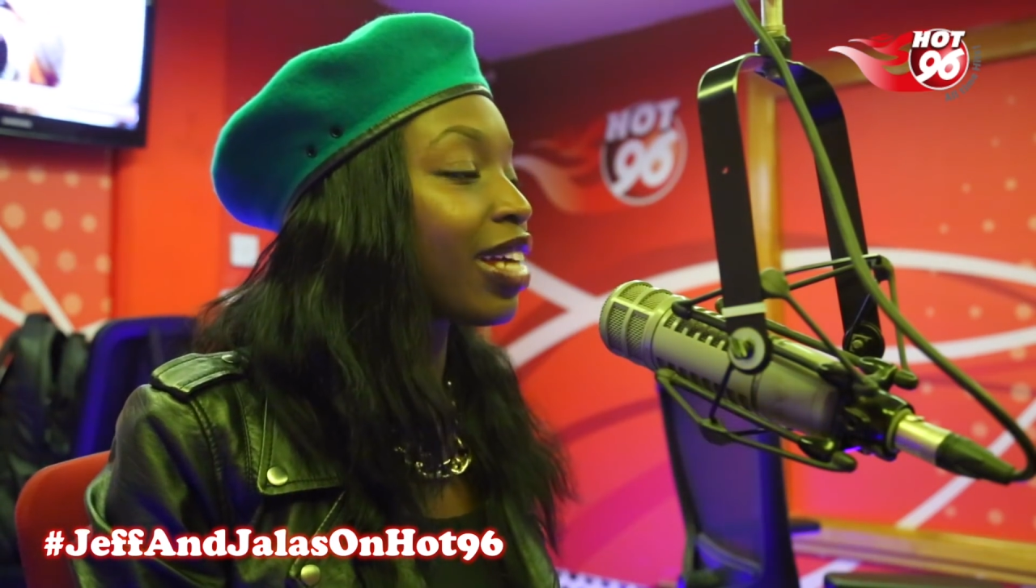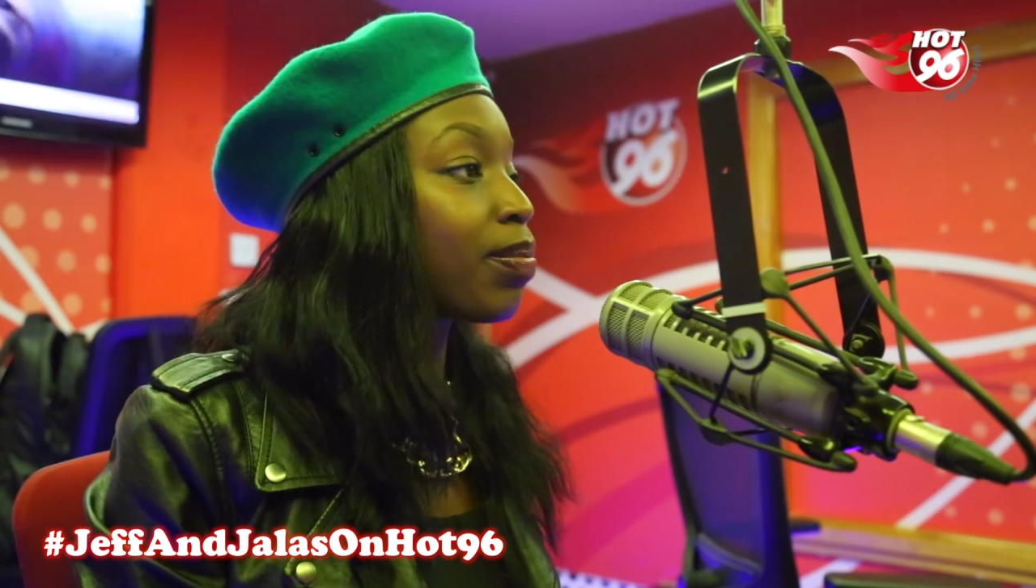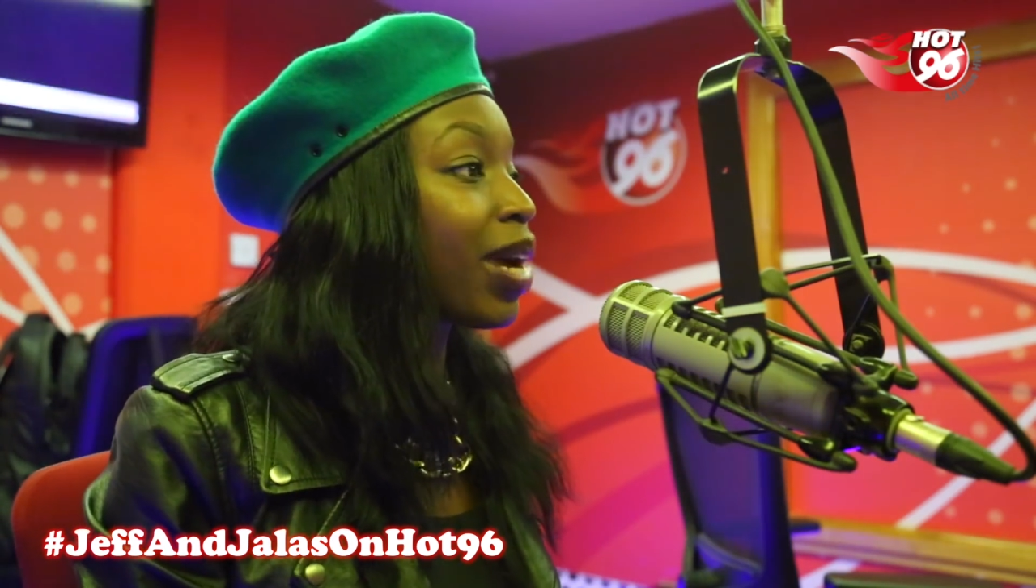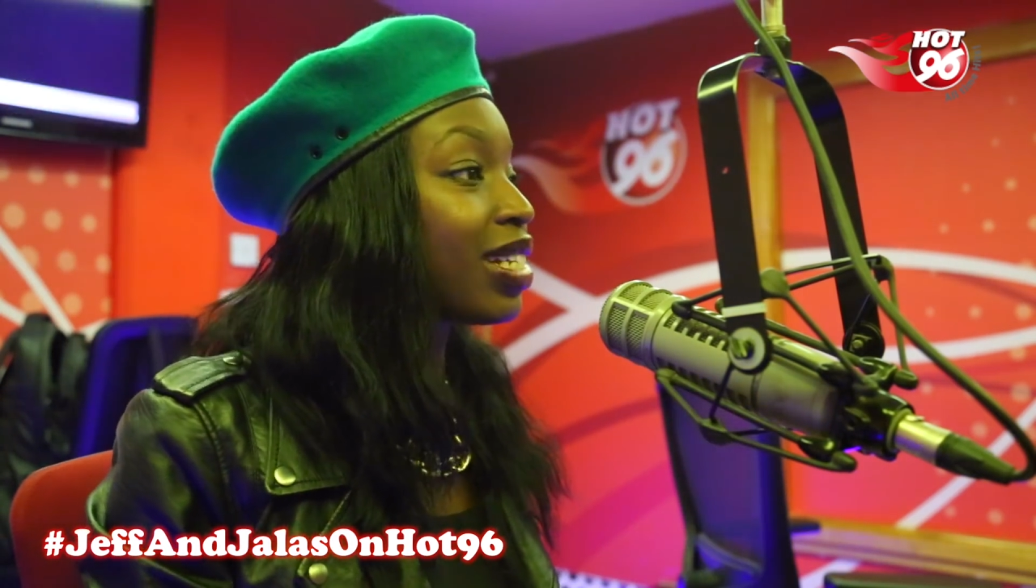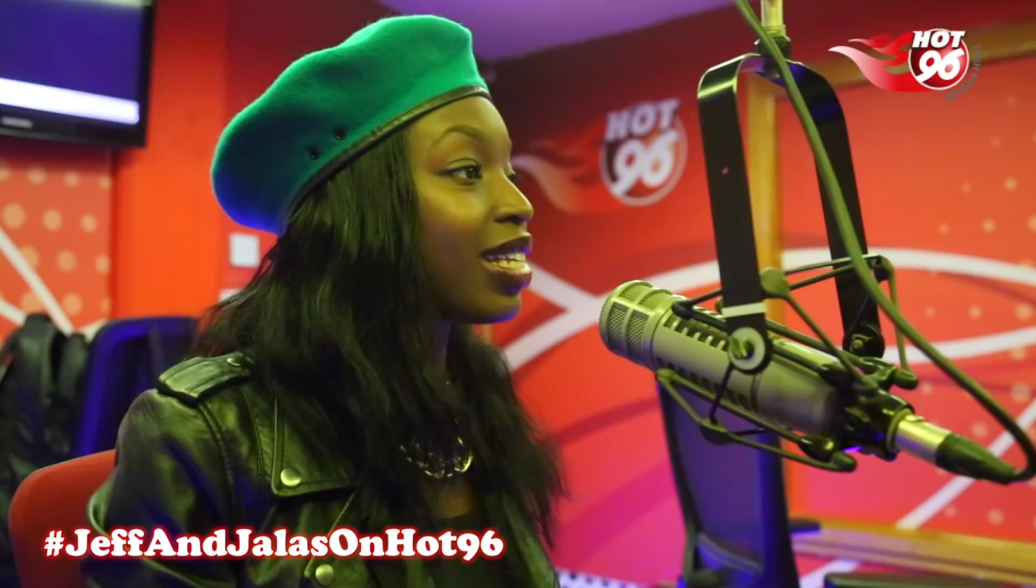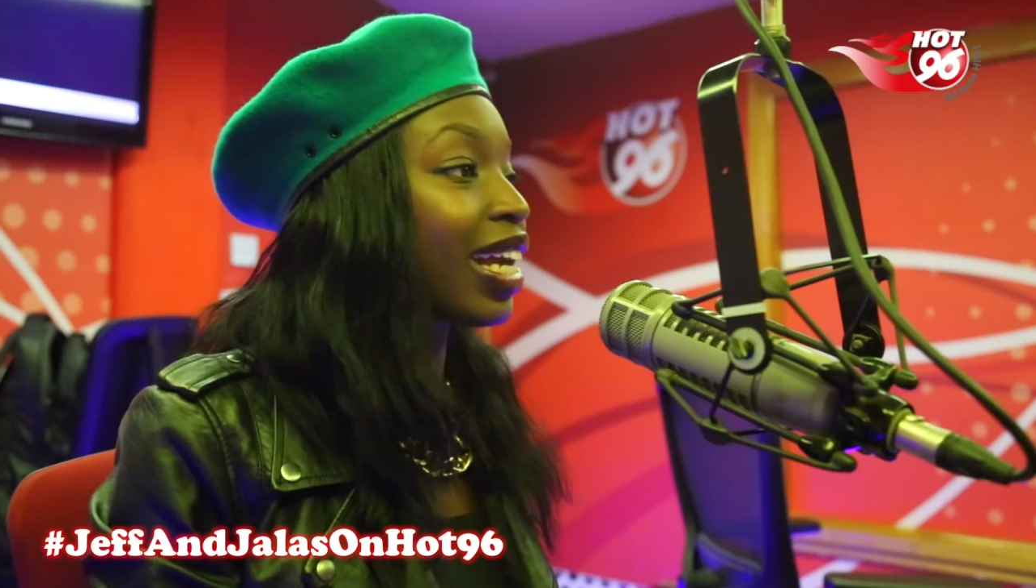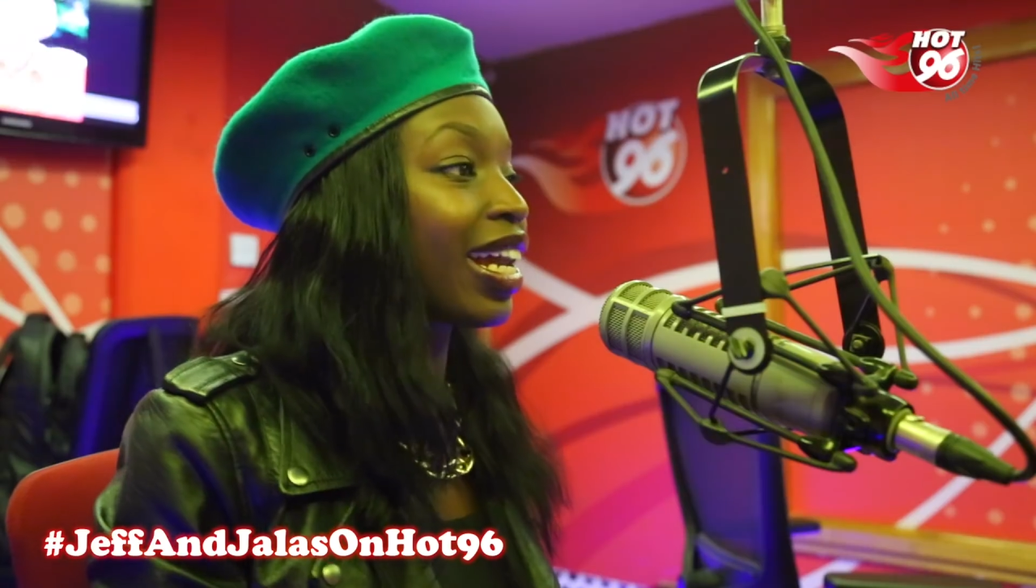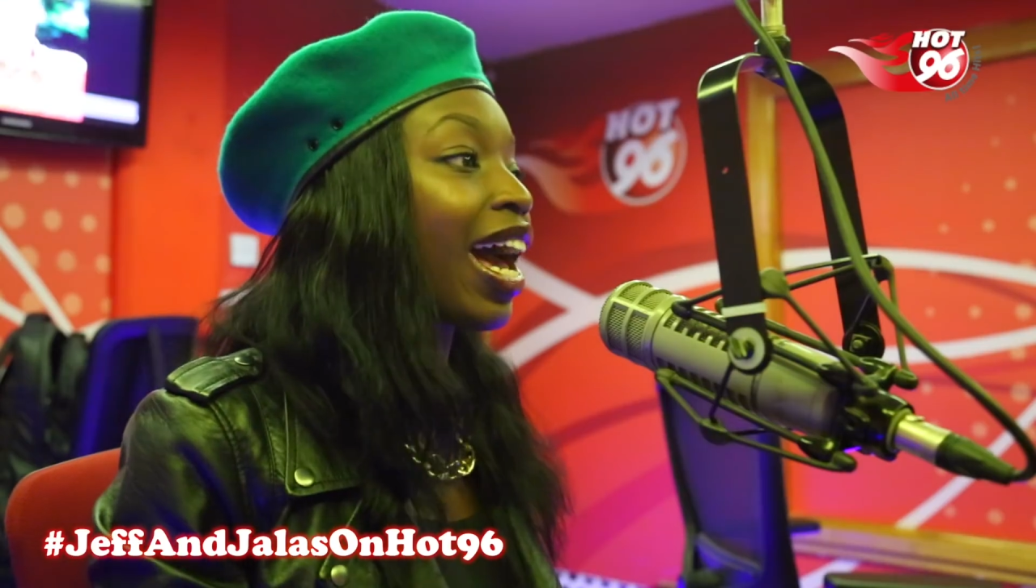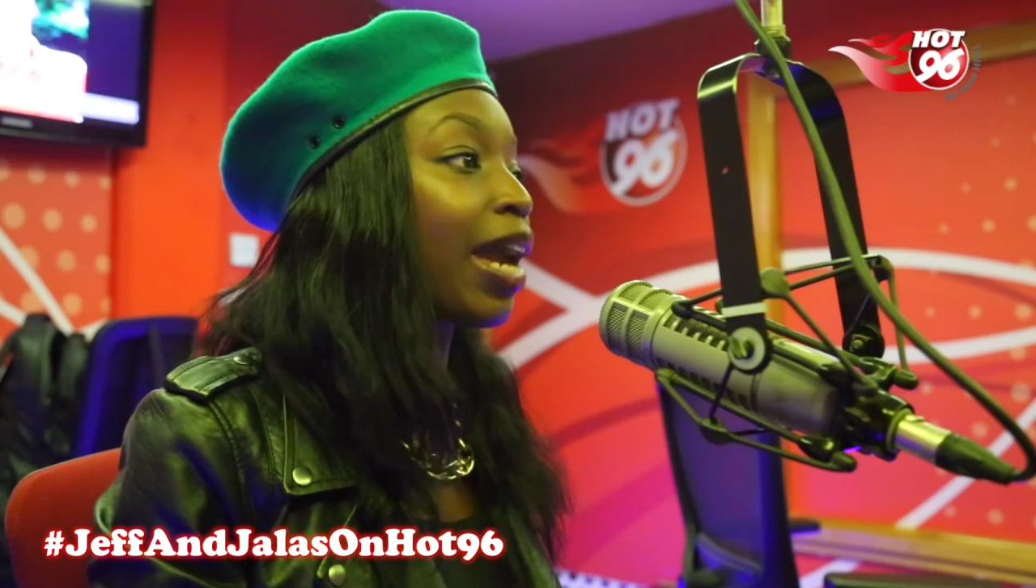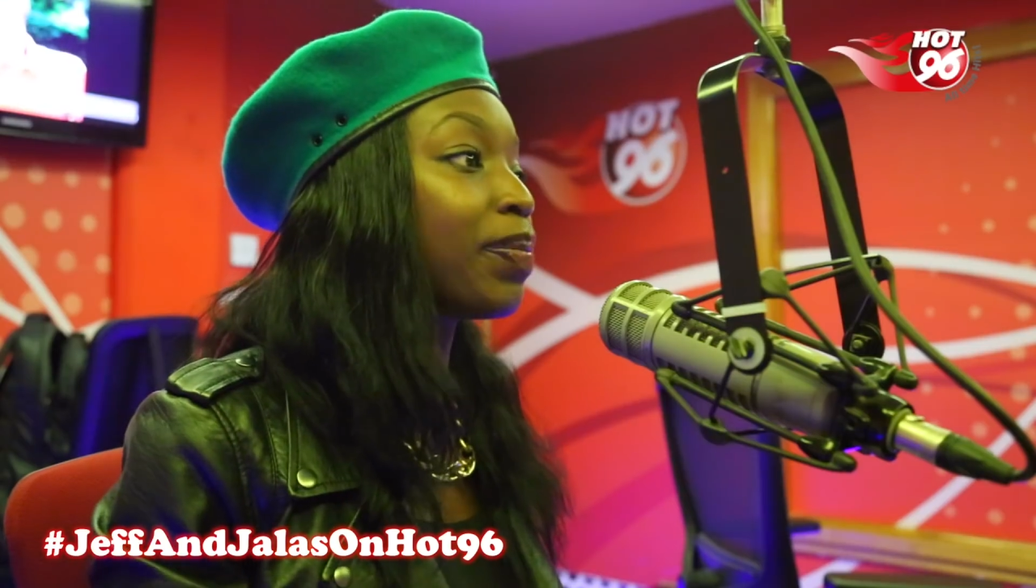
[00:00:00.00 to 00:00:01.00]
as much as I
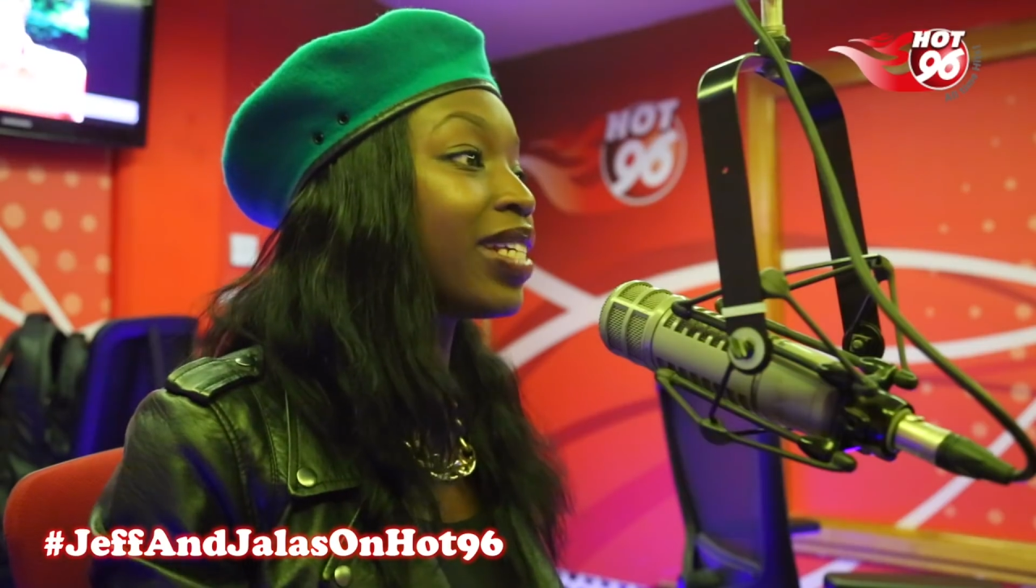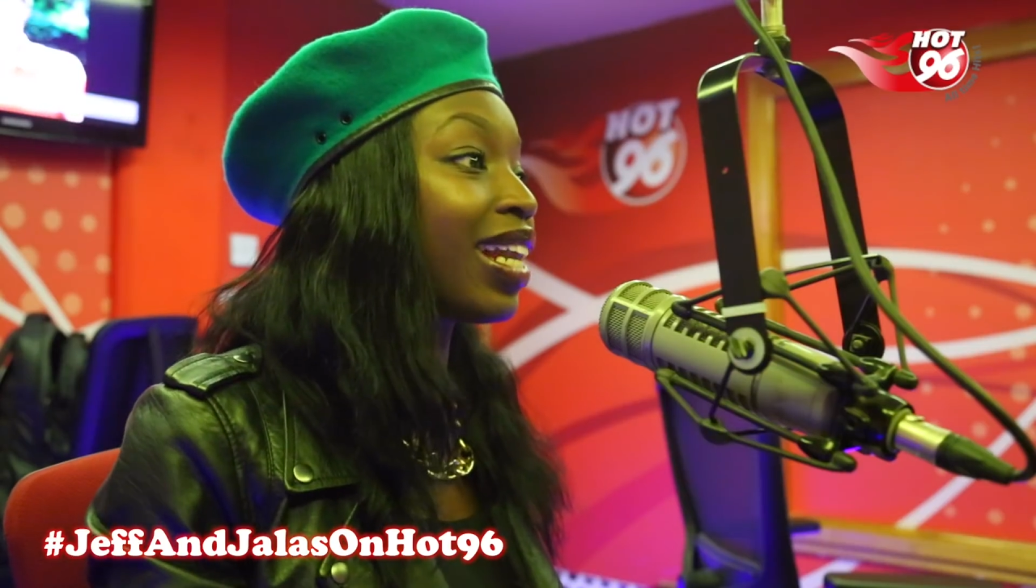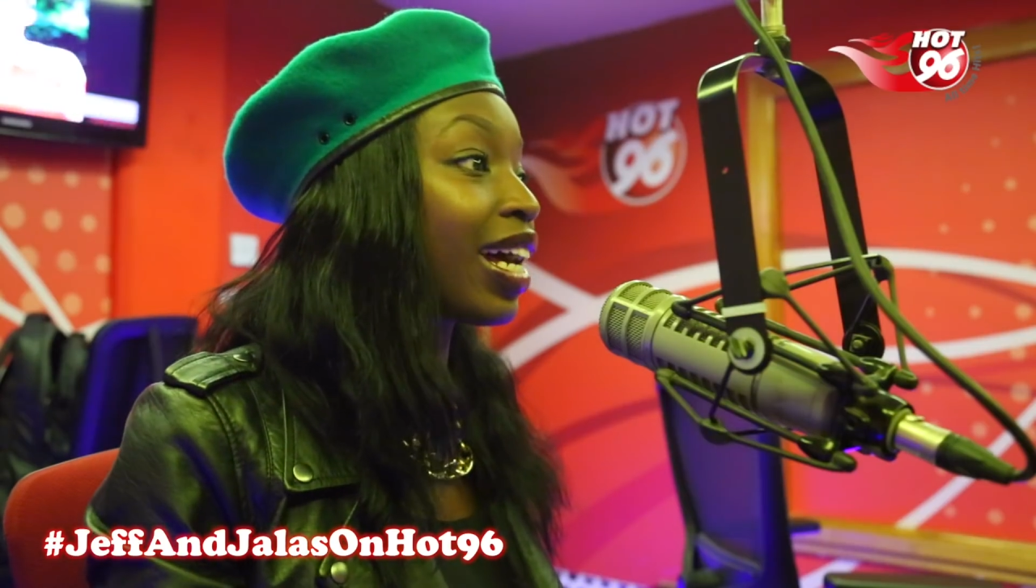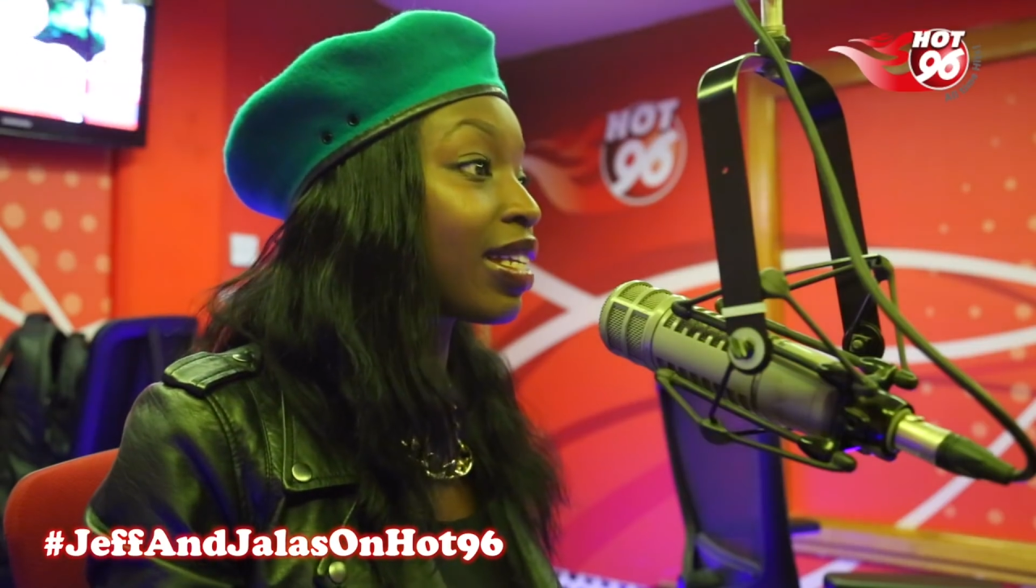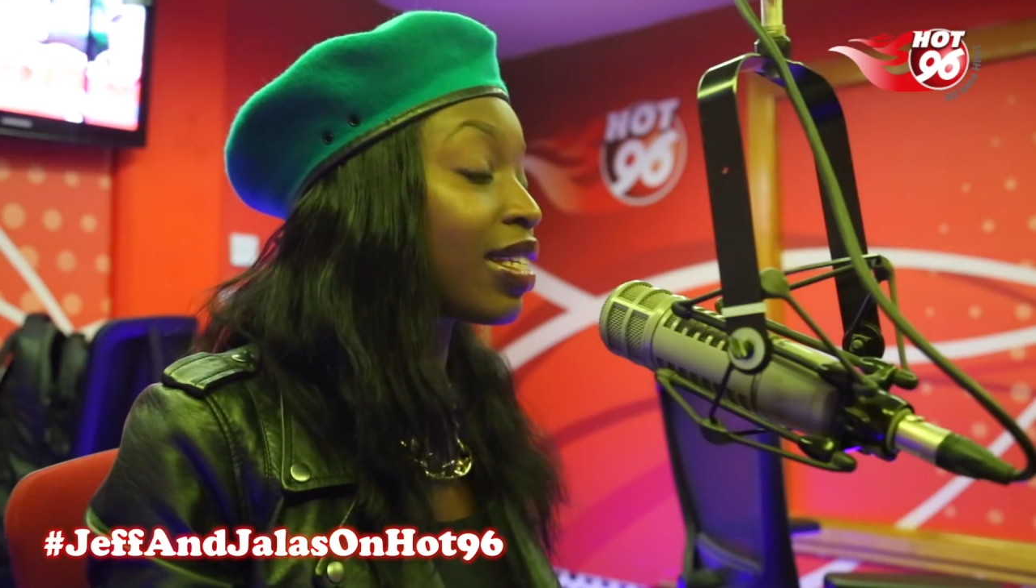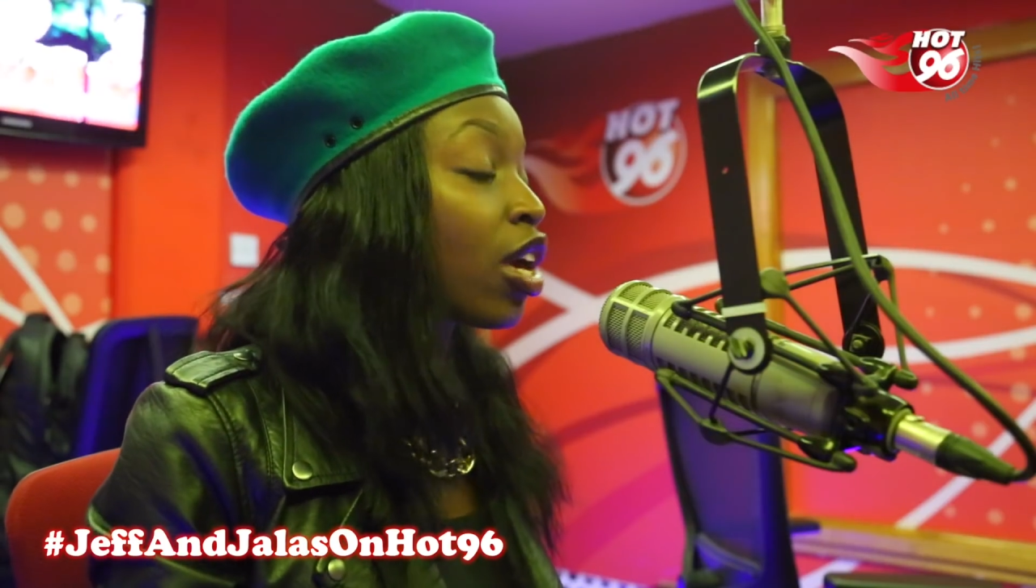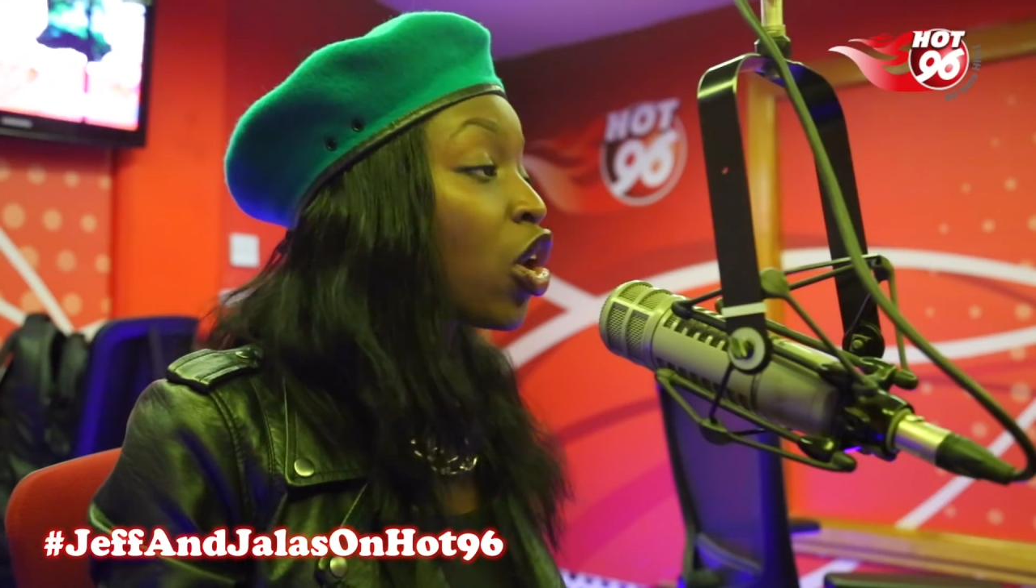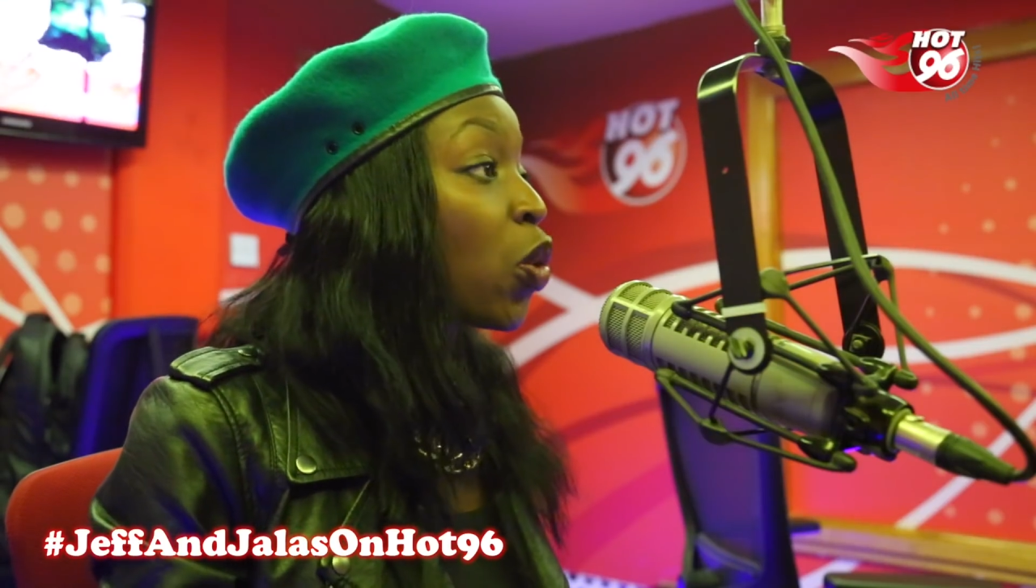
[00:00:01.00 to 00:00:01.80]
can hype Jalas,